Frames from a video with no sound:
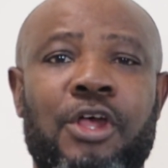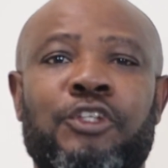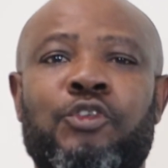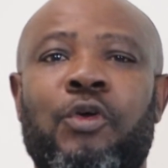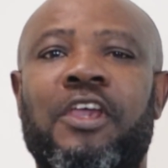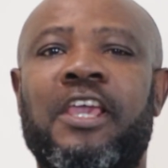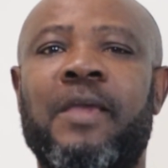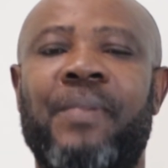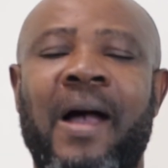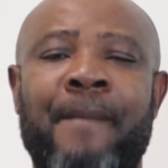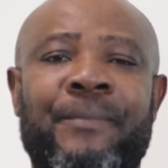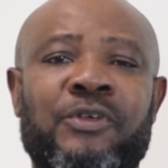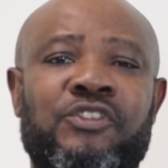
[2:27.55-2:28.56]
to keep
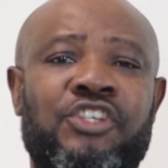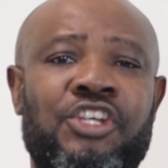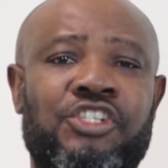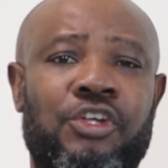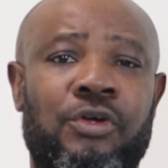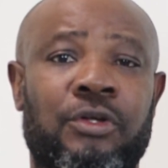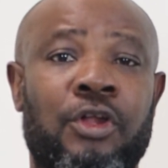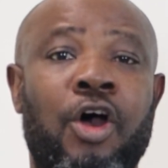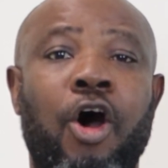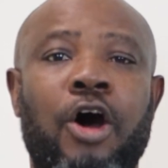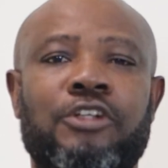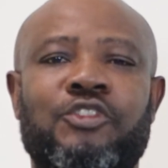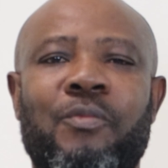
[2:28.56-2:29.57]
a position
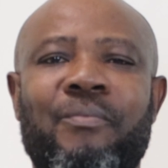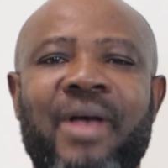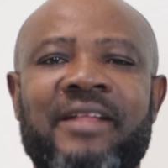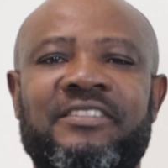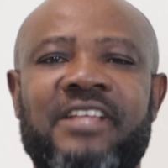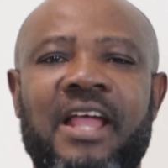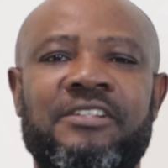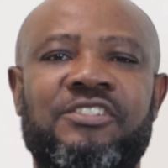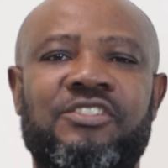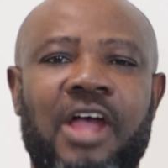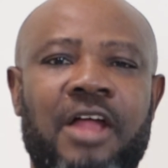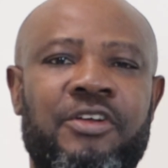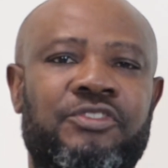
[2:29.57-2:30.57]
or to maintain
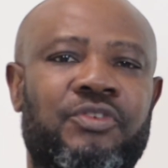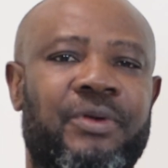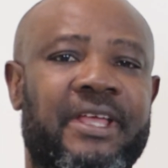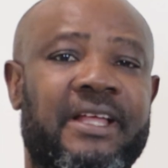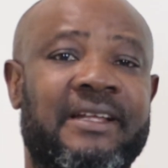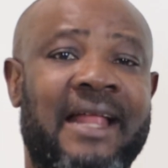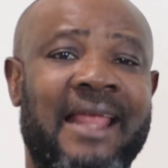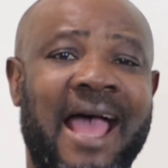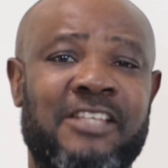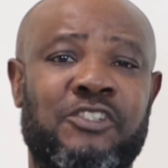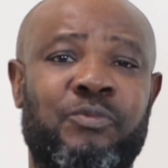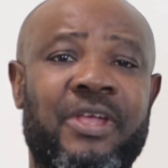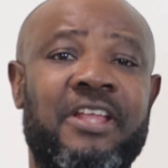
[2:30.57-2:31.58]
territory that
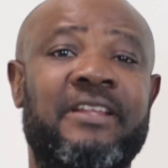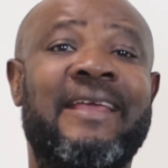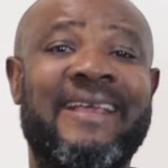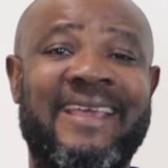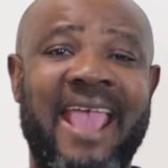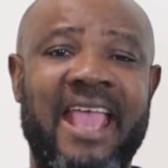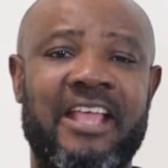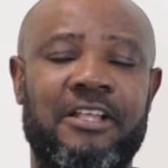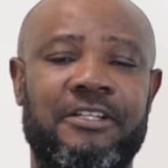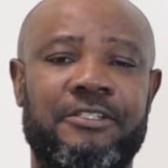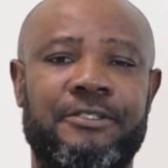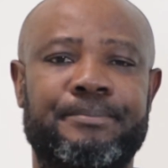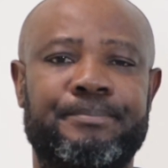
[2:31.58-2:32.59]
has been
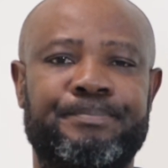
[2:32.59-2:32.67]
gained.